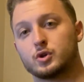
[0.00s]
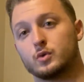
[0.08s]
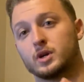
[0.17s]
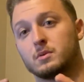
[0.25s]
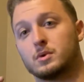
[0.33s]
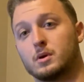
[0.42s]

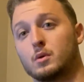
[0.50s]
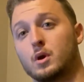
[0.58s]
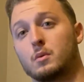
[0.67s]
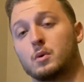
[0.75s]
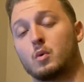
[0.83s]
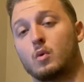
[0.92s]
doing and be able
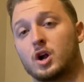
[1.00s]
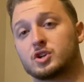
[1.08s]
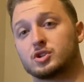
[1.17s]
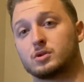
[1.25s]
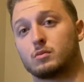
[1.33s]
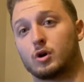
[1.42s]
to
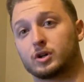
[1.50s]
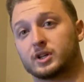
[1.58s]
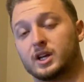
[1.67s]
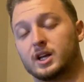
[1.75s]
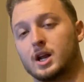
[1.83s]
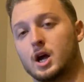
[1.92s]
watch in the
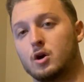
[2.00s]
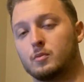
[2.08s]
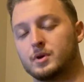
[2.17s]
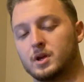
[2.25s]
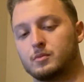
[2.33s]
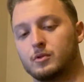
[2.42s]
market and
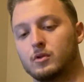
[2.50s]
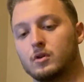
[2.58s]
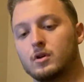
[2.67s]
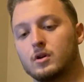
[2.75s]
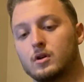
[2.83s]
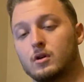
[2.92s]
help people,